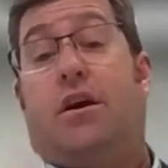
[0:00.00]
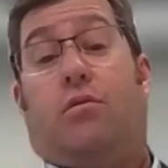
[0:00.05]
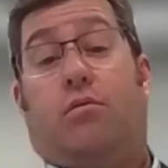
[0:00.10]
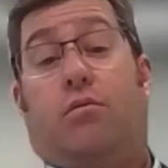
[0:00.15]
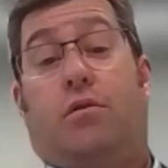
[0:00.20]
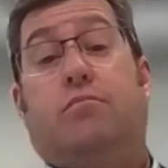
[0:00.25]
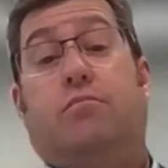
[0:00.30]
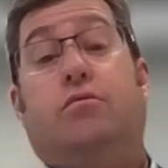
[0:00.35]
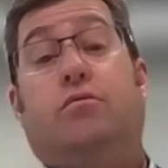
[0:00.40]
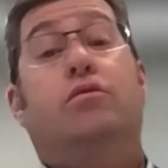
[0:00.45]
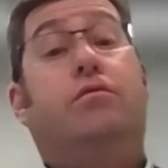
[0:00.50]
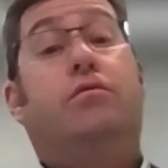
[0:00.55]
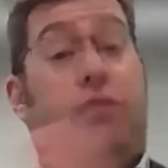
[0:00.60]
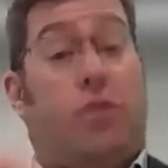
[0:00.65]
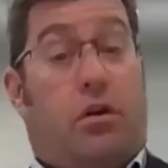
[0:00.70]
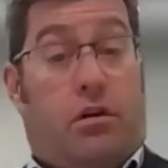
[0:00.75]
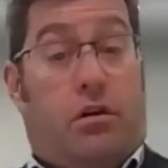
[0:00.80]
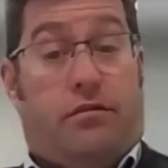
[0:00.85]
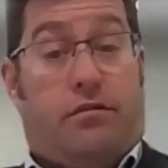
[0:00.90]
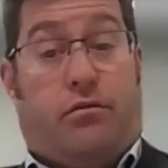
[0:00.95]
remove
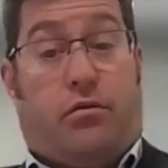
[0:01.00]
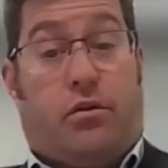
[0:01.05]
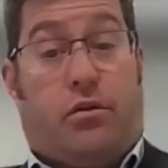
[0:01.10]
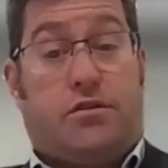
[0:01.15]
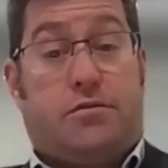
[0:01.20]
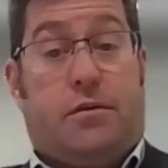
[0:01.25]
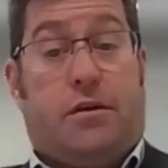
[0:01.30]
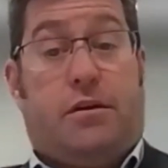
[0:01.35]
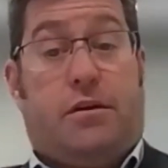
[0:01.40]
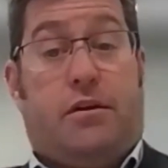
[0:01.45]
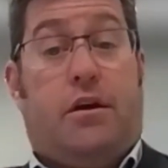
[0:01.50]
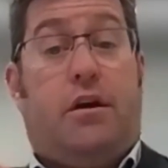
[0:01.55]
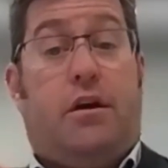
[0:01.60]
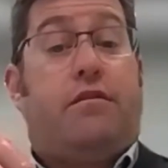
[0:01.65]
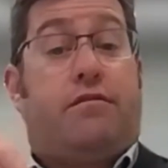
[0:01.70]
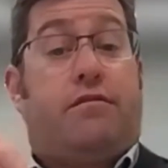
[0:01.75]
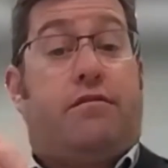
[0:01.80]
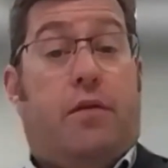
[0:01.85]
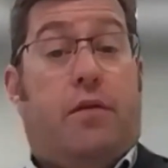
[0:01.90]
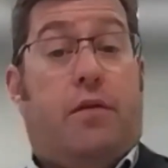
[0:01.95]
law enforcement
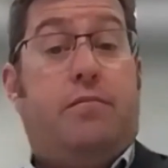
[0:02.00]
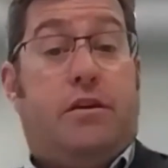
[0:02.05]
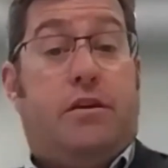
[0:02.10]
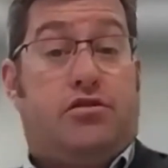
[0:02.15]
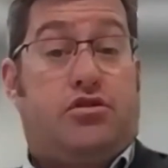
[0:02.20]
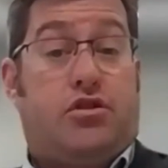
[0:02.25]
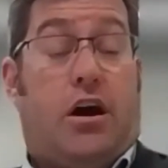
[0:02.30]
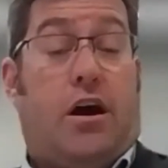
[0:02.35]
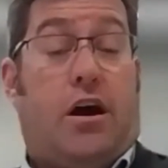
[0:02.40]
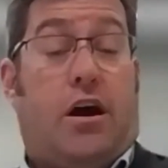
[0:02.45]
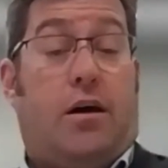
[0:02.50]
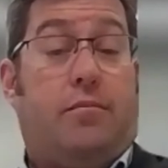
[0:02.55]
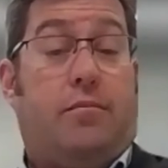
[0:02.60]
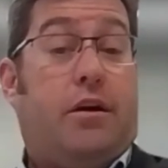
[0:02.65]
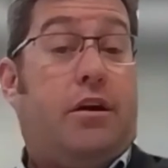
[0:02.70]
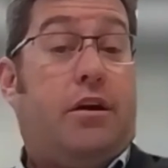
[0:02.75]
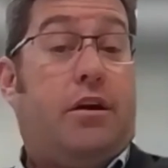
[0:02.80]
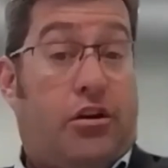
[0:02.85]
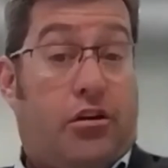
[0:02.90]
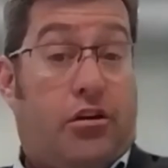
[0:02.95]
from the job
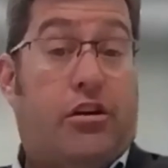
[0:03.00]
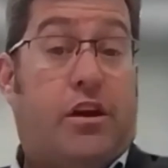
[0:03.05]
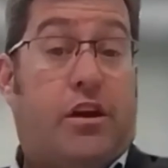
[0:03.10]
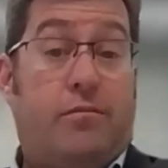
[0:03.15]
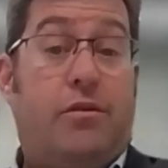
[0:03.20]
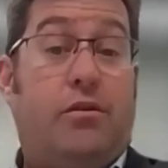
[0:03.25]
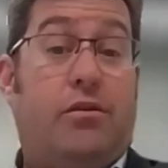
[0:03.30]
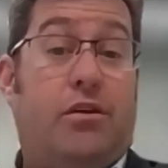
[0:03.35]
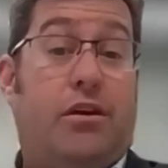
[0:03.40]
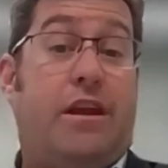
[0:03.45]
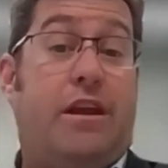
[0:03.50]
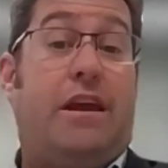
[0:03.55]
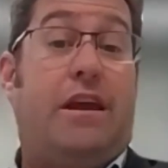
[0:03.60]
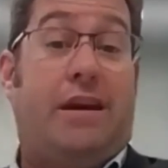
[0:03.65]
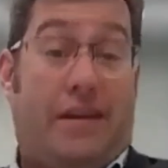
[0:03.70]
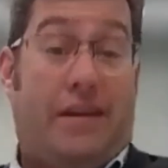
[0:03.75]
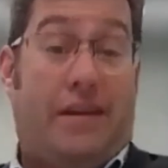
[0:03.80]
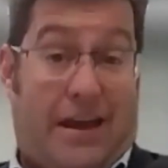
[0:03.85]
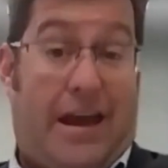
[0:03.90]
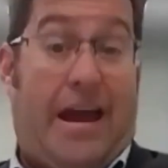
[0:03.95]
your
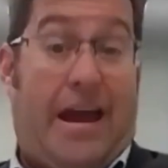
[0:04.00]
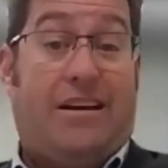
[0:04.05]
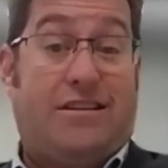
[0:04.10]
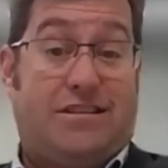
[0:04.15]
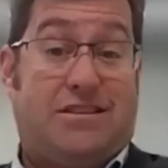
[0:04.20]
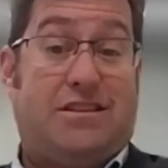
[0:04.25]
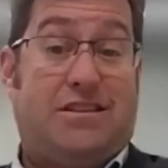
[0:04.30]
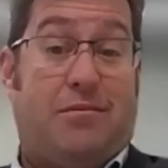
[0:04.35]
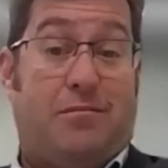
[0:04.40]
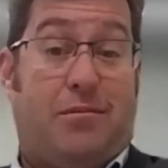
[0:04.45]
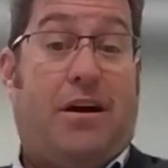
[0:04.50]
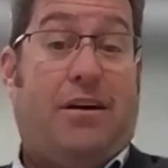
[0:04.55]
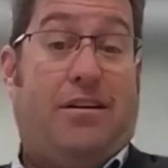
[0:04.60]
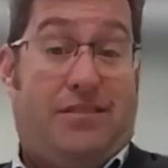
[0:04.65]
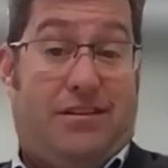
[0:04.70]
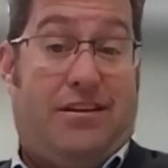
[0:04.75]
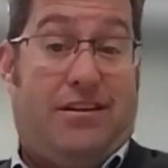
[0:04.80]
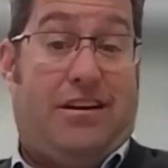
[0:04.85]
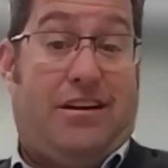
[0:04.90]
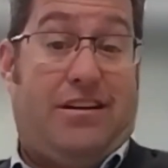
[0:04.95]
community has them
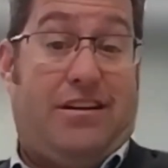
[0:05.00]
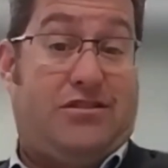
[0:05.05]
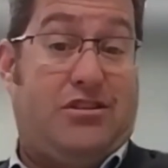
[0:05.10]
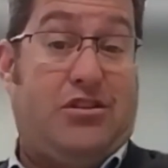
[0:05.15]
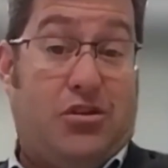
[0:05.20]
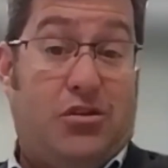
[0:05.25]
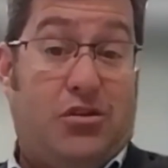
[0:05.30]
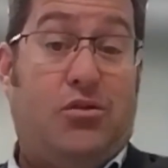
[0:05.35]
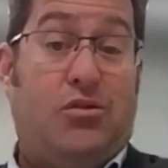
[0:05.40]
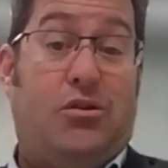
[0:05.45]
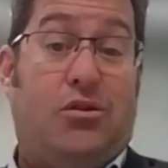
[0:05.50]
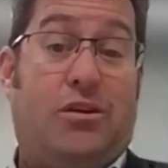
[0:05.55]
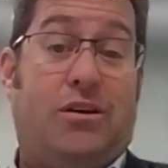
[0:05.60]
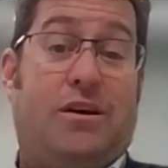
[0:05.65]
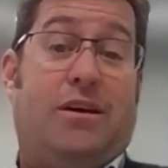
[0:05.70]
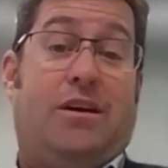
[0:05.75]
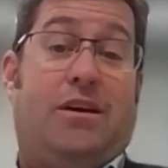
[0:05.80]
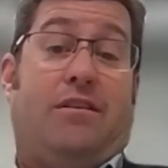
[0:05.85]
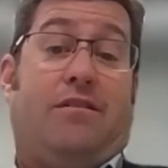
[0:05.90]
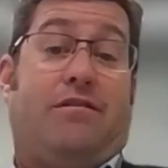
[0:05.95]
to do
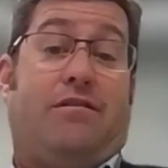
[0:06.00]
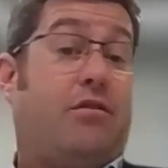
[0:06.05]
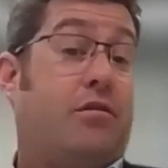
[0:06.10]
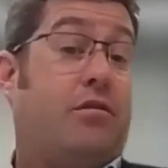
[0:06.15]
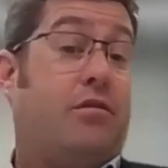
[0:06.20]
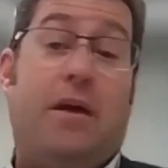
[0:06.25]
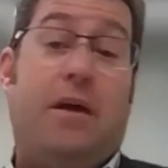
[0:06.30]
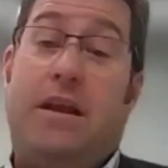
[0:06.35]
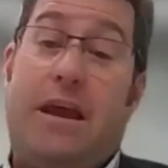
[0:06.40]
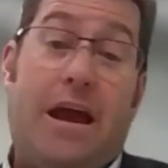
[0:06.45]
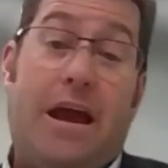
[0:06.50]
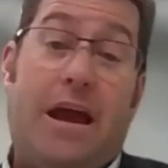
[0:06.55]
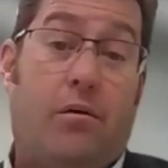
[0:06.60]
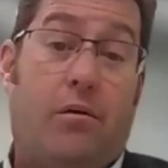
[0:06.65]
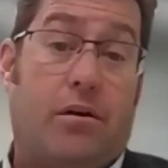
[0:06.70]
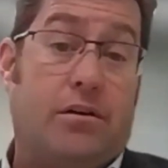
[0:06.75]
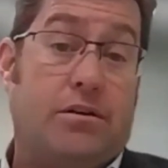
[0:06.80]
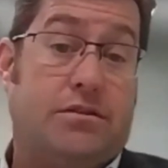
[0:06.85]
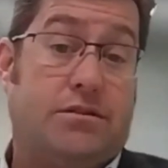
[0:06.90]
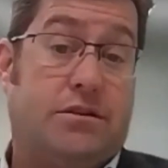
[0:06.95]
for many
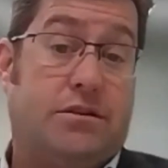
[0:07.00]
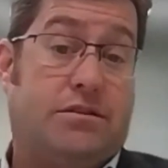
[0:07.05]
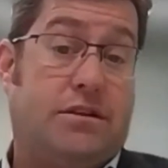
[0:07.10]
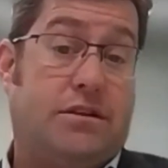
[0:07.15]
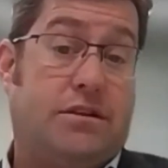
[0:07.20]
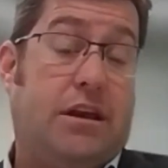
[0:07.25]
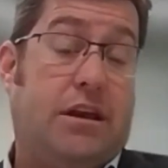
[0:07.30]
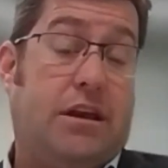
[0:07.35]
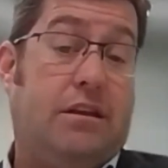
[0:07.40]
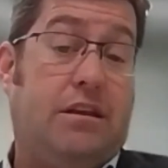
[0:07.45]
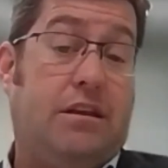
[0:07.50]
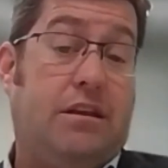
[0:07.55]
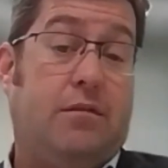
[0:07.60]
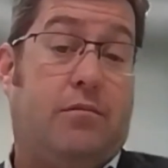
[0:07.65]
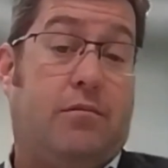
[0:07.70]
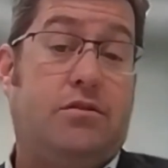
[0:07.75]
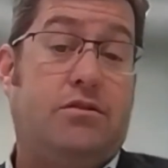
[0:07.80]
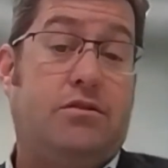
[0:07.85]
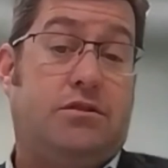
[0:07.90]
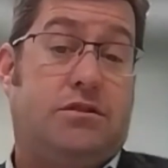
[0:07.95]
hours sitting in the
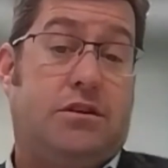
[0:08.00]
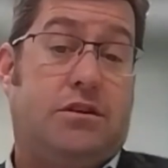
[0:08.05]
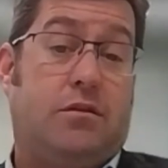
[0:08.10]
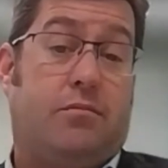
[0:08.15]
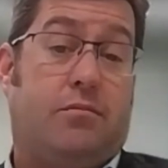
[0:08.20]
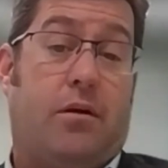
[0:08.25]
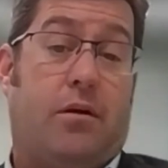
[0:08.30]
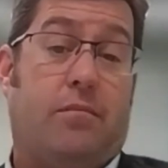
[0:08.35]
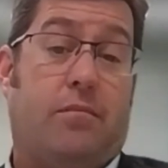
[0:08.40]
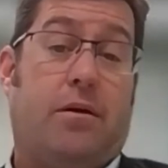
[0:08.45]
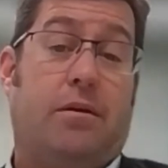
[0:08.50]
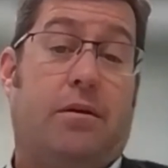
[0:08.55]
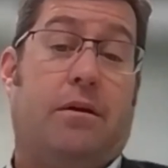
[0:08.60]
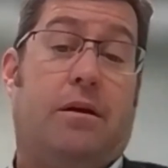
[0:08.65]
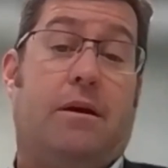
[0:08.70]
emergency department.